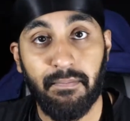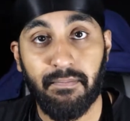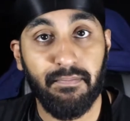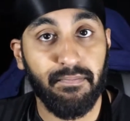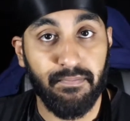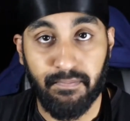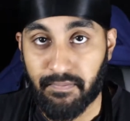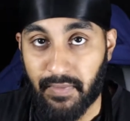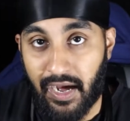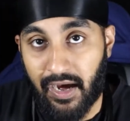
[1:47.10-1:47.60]

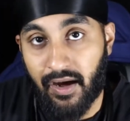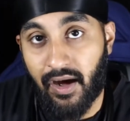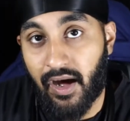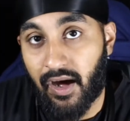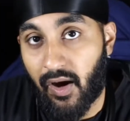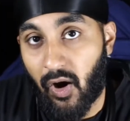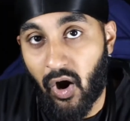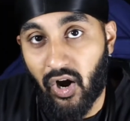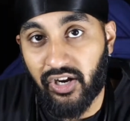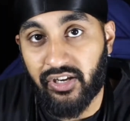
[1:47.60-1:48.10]

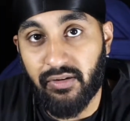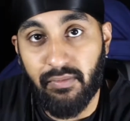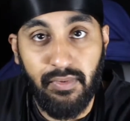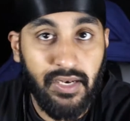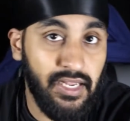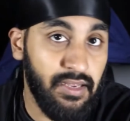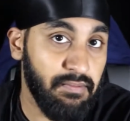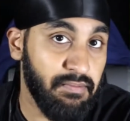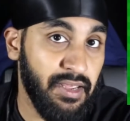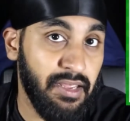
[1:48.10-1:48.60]

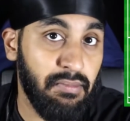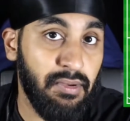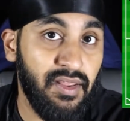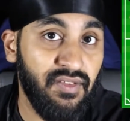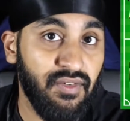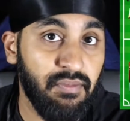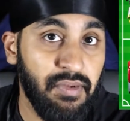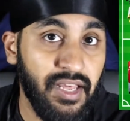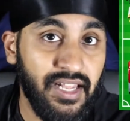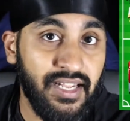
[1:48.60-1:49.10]
Arguably, maybe
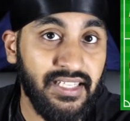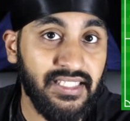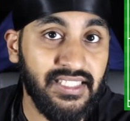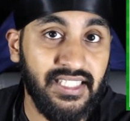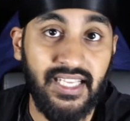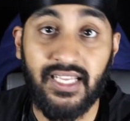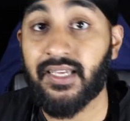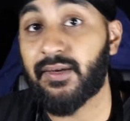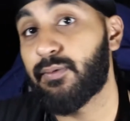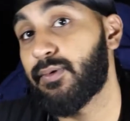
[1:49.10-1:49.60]
even better than
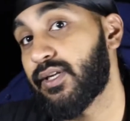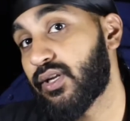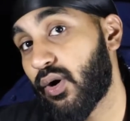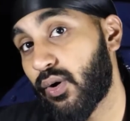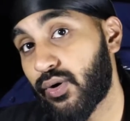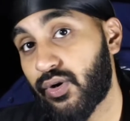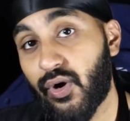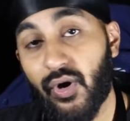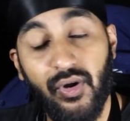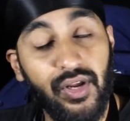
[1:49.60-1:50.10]
City. We don't
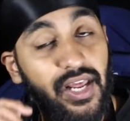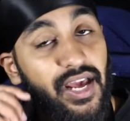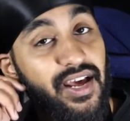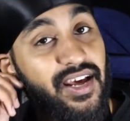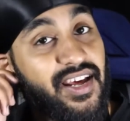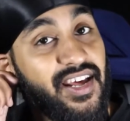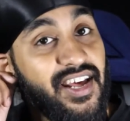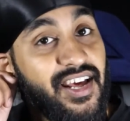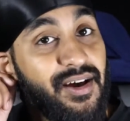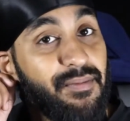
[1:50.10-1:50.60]
know yet,
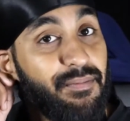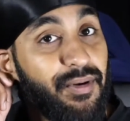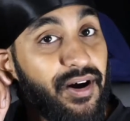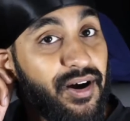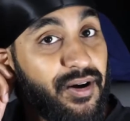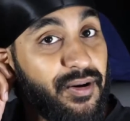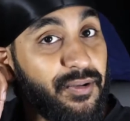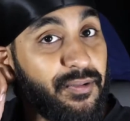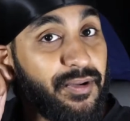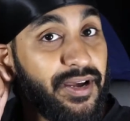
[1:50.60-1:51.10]

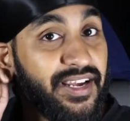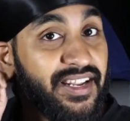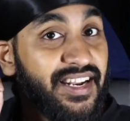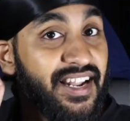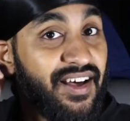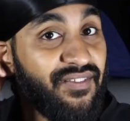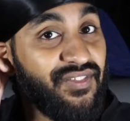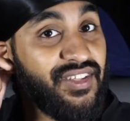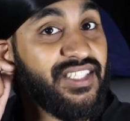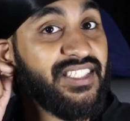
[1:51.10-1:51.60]
but we're going to
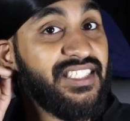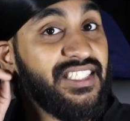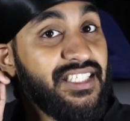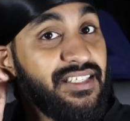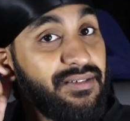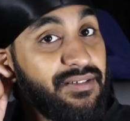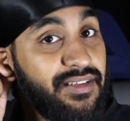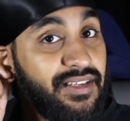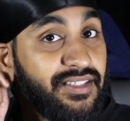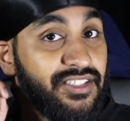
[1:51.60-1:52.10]
have to
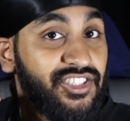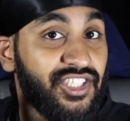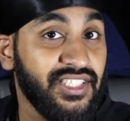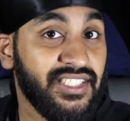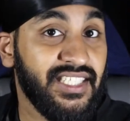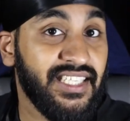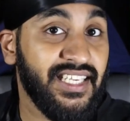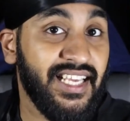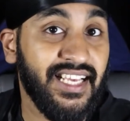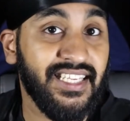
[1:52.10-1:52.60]
see. Just
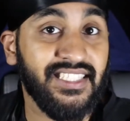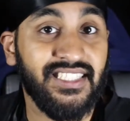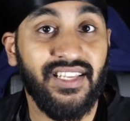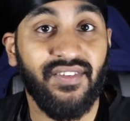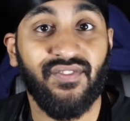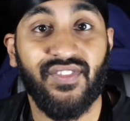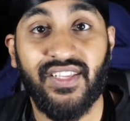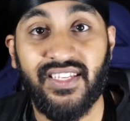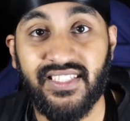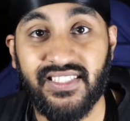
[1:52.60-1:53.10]
in case if
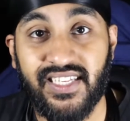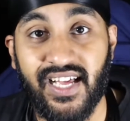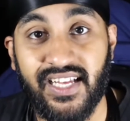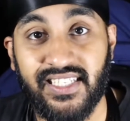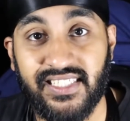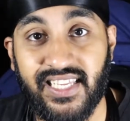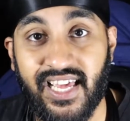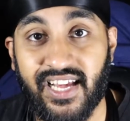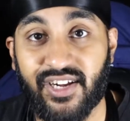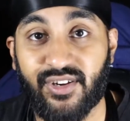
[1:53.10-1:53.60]
these guys
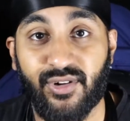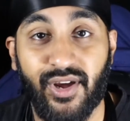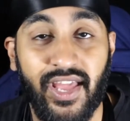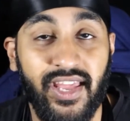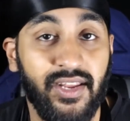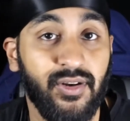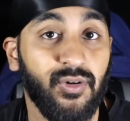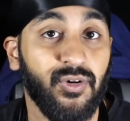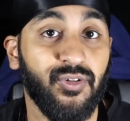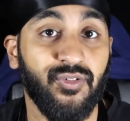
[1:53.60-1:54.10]
get
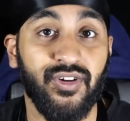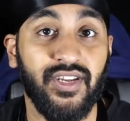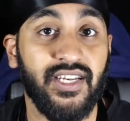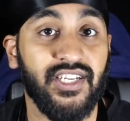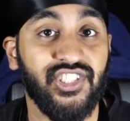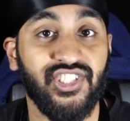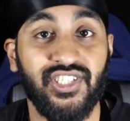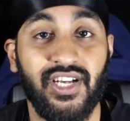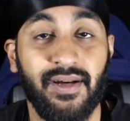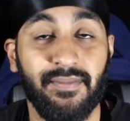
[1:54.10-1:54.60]
Kane or
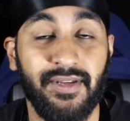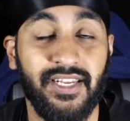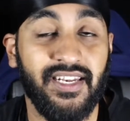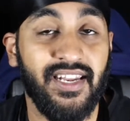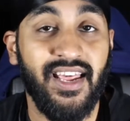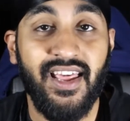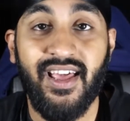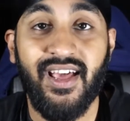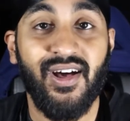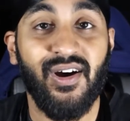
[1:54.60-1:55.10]
Grealish, I mean,
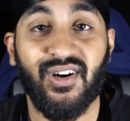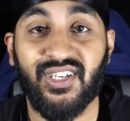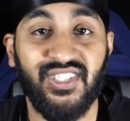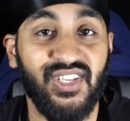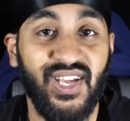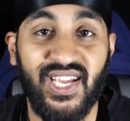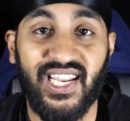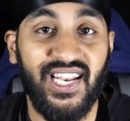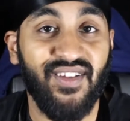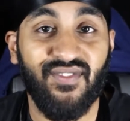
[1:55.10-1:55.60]
our
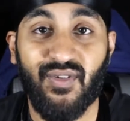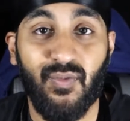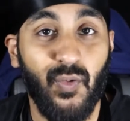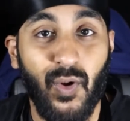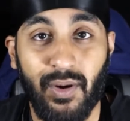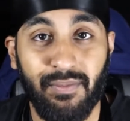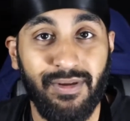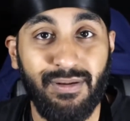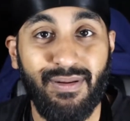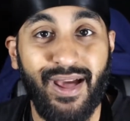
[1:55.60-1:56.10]
starting 11
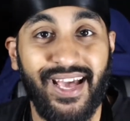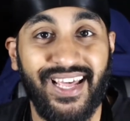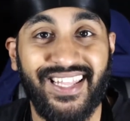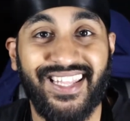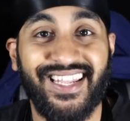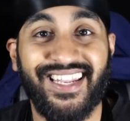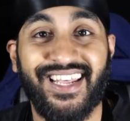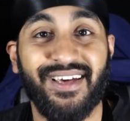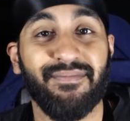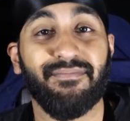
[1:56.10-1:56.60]
won't be better
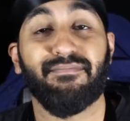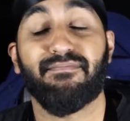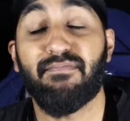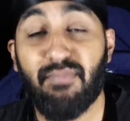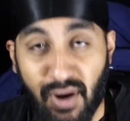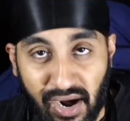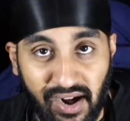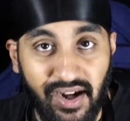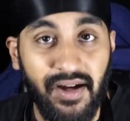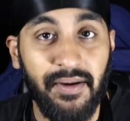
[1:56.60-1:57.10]
than them.
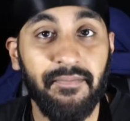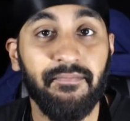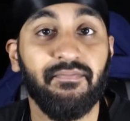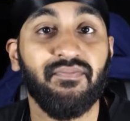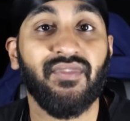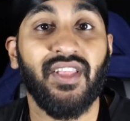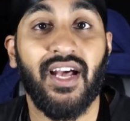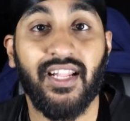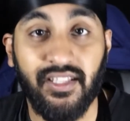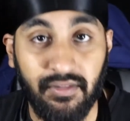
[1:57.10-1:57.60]
But
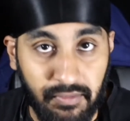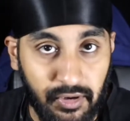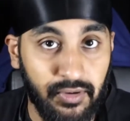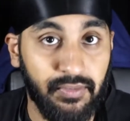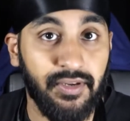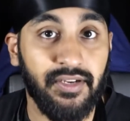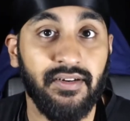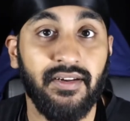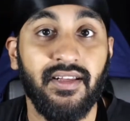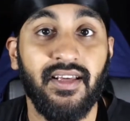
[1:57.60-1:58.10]
at the
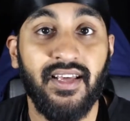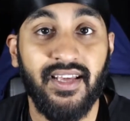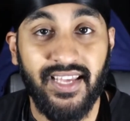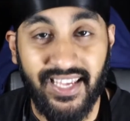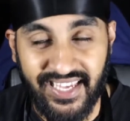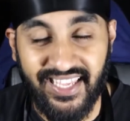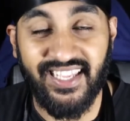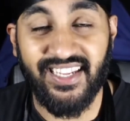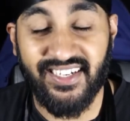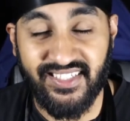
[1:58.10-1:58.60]
moment,
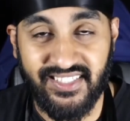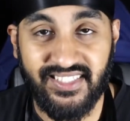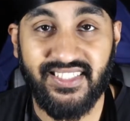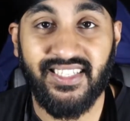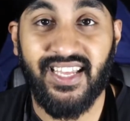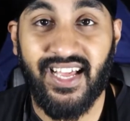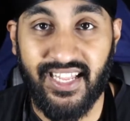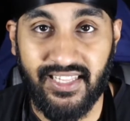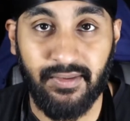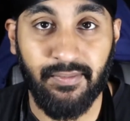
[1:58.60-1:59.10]
it is.
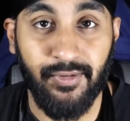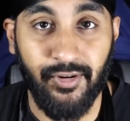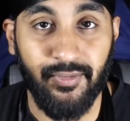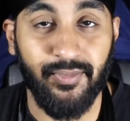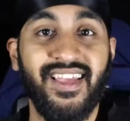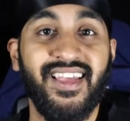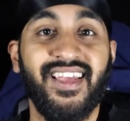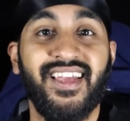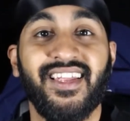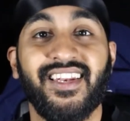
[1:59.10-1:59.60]
At the
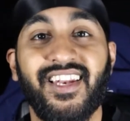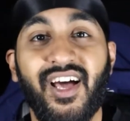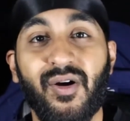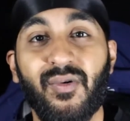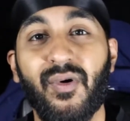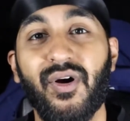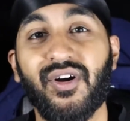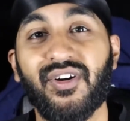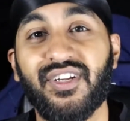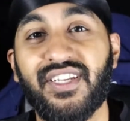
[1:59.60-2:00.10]
moment. Now,
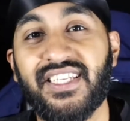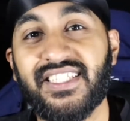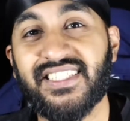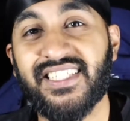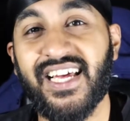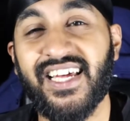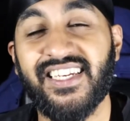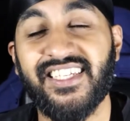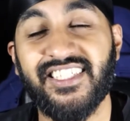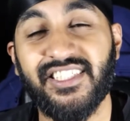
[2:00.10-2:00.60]
what could these
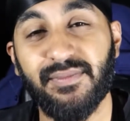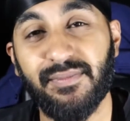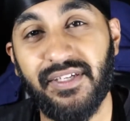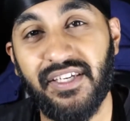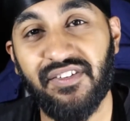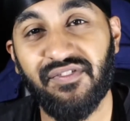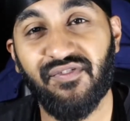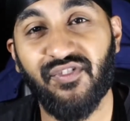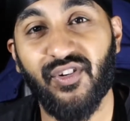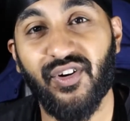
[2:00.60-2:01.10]
signings
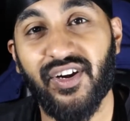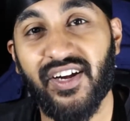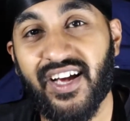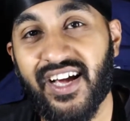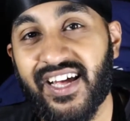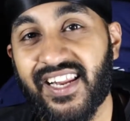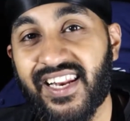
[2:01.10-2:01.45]
mean for a guy like